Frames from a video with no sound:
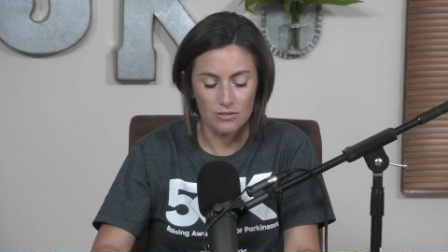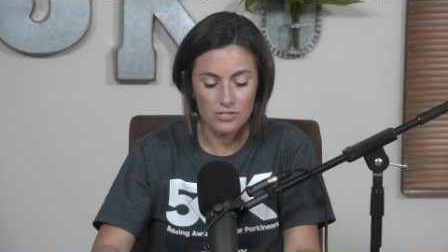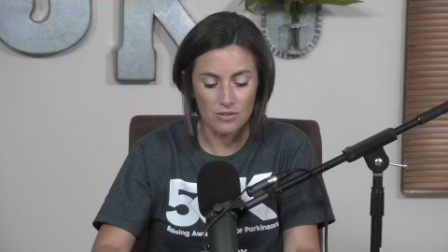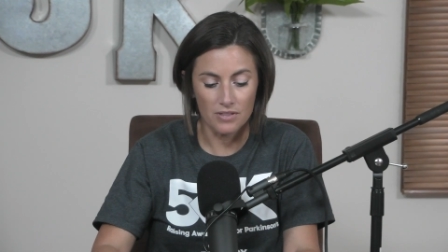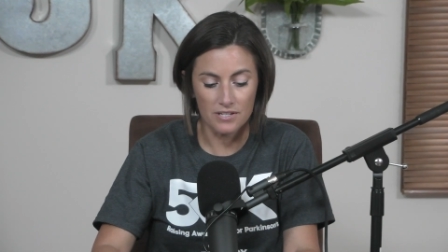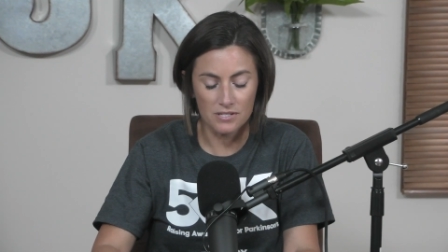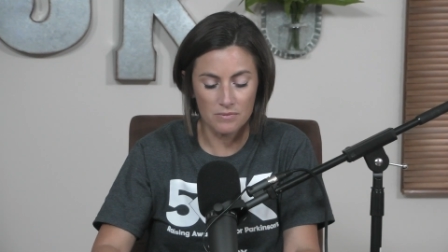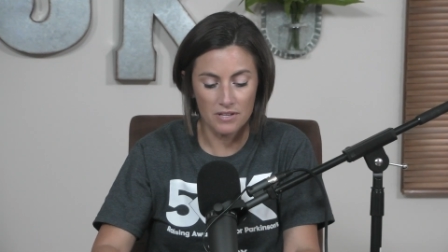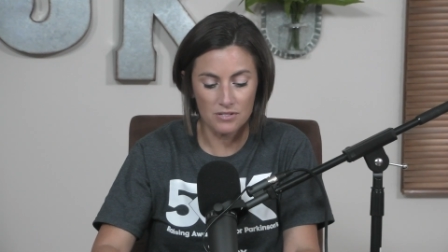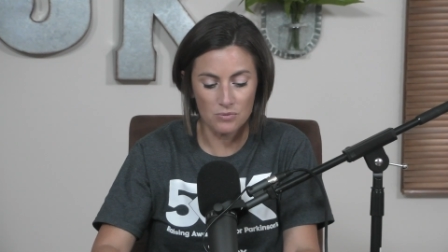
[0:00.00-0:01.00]
So this
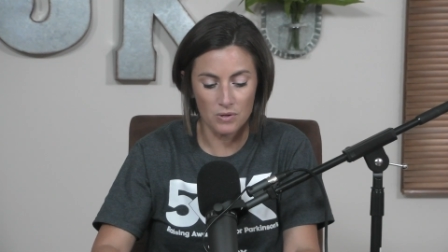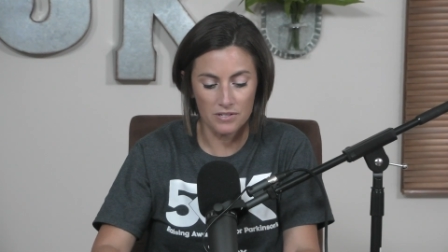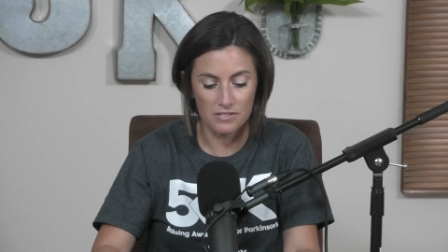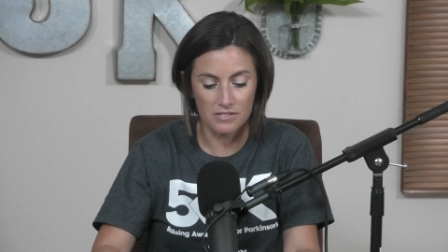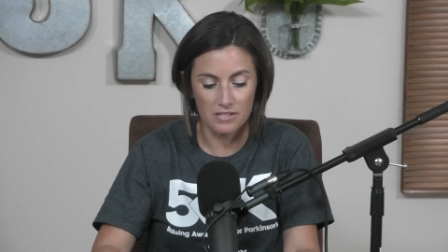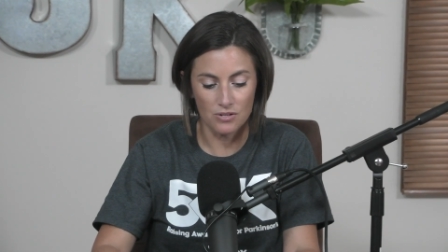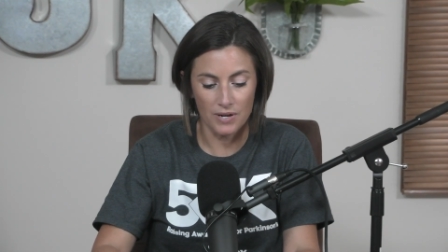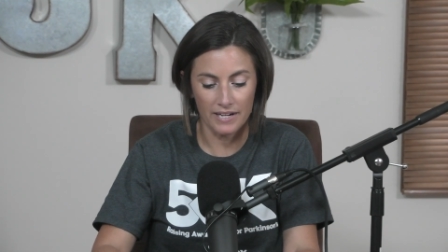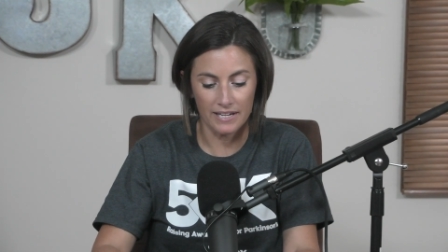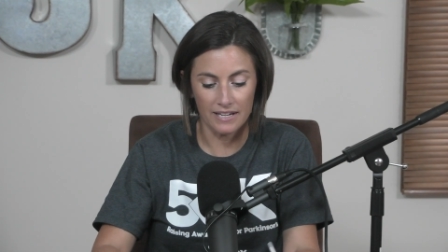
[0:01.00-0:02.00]
this was you
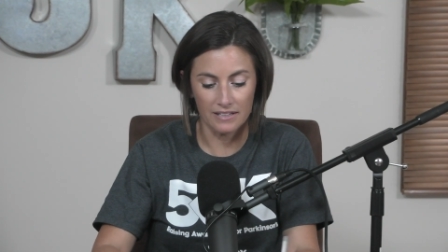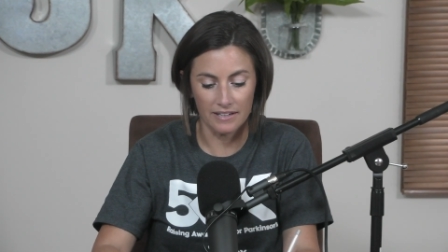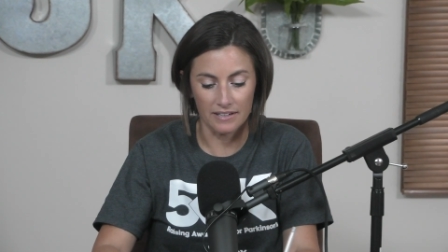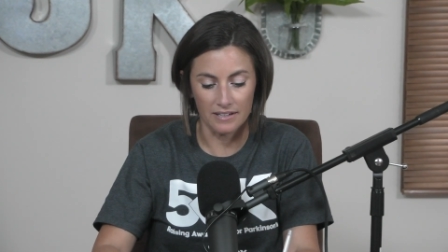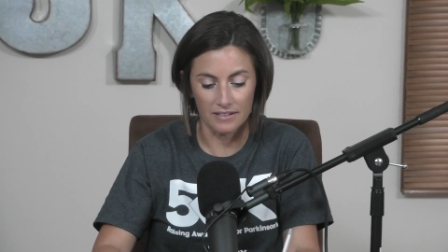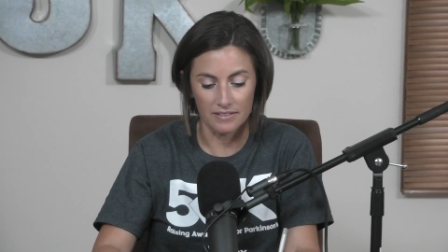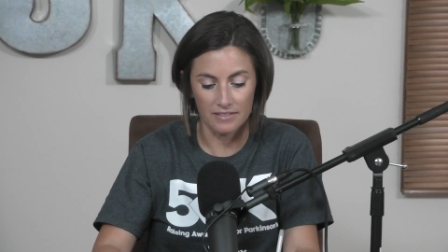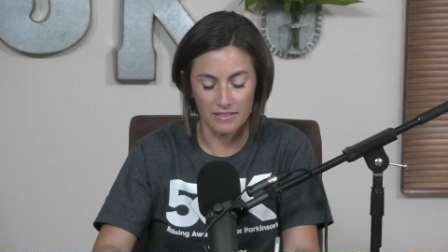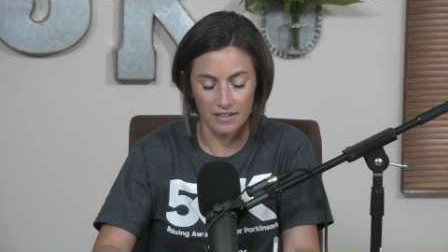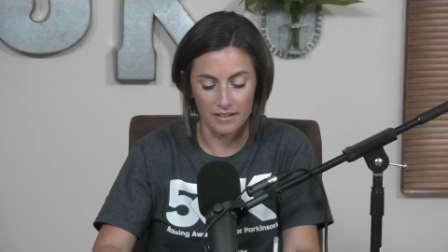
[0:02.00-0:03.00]
had to get like a
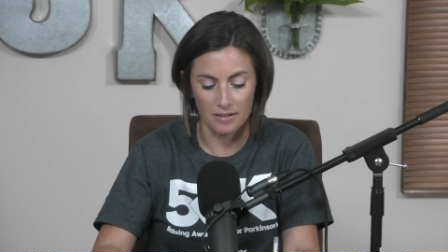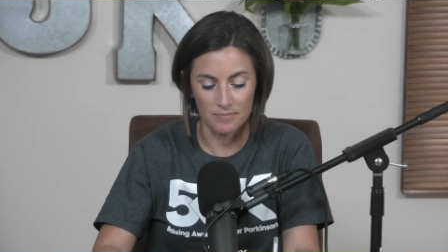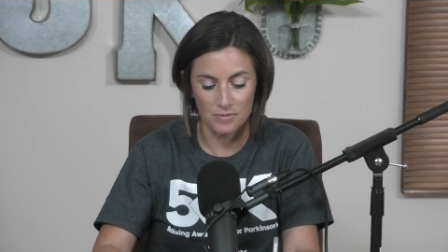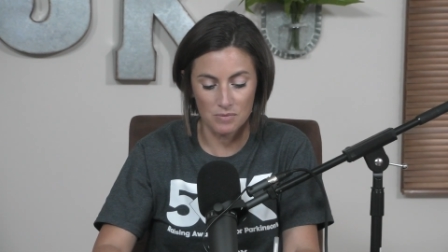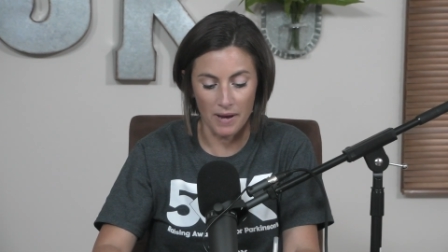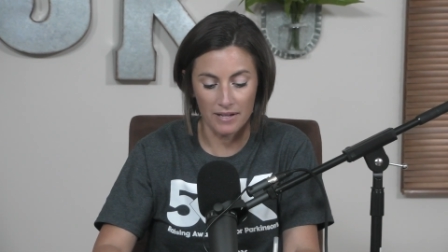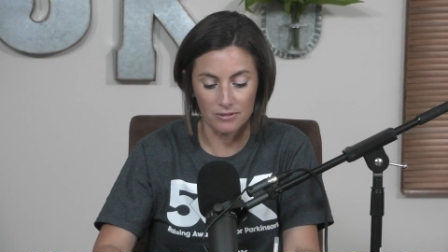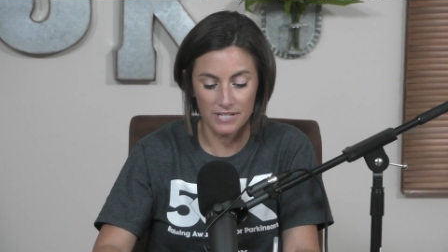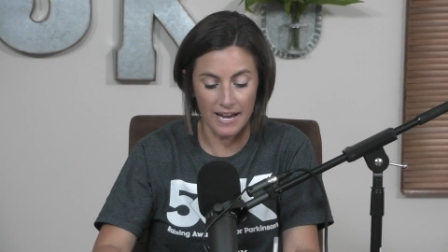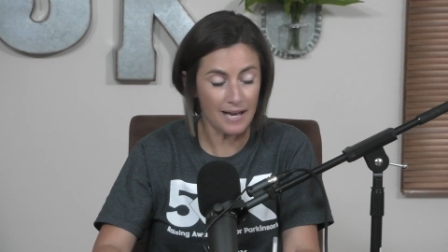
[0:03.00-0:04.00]
um,
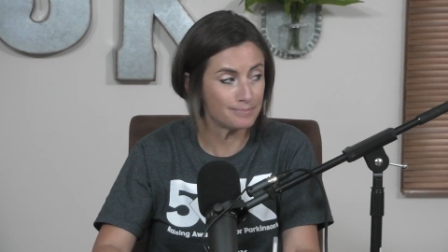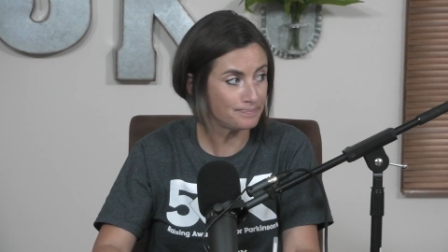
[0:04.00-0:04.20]
spinal tap.